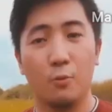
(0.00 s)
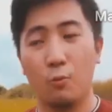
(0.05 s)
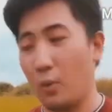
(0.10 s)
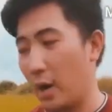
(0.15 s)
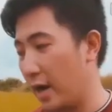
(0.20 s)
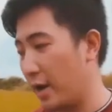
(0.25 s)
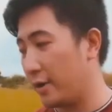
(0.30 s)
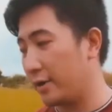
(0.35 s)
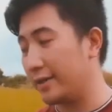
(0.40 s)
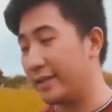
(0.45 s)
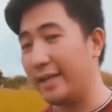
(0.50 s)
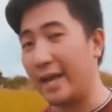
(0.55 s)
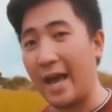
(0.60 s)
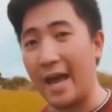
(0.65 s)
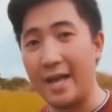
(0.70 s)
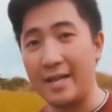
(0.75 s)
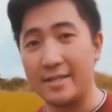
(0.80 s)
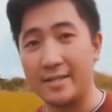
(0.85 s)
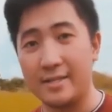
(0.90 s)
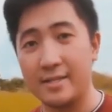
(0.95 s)
where
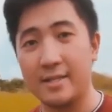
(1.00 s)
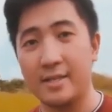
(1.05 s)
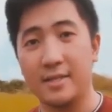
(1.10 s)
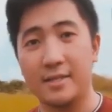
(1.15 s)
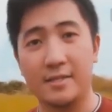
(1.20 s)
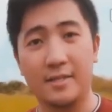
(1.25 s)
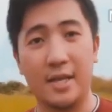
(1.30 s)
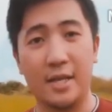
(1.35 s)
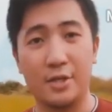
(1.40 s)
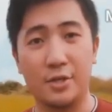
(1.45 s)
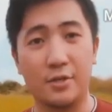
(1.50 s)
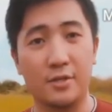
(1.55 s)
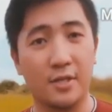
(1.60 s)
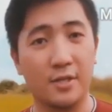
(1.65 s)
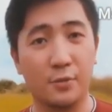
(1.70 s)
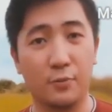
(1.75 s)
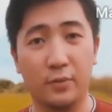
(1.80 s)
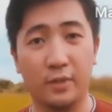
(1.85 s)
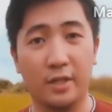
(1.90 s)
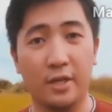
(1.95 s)
gas stations
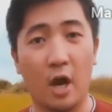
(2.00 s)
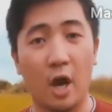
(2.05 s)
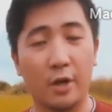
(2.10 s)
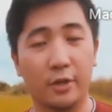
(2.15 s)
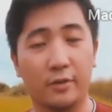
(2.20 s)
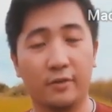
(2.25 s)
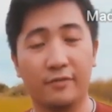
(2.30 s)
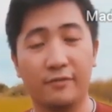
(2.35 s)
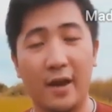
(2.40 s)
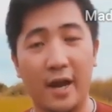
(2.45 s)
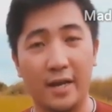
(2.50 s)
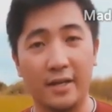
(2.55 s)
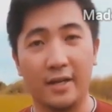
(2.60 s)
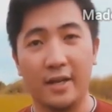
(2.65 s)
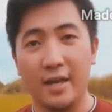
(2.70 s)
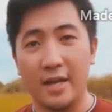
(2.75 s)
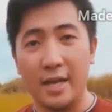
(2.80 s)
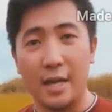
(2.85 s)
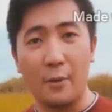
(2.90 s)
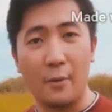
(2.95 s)
is really hard to find.
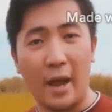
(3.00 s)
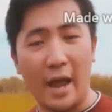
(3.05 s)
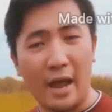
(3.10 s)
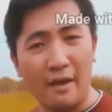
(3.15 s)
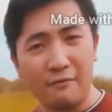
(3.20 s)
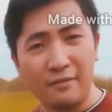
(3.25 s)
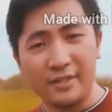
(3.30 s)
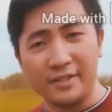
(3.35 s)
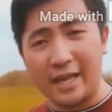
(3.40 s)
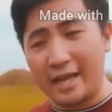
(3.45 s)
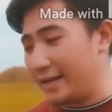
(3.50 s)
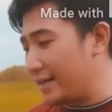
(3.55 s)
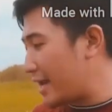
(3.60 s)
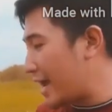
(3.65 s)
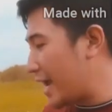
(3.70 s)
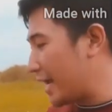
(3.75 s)
Now, having that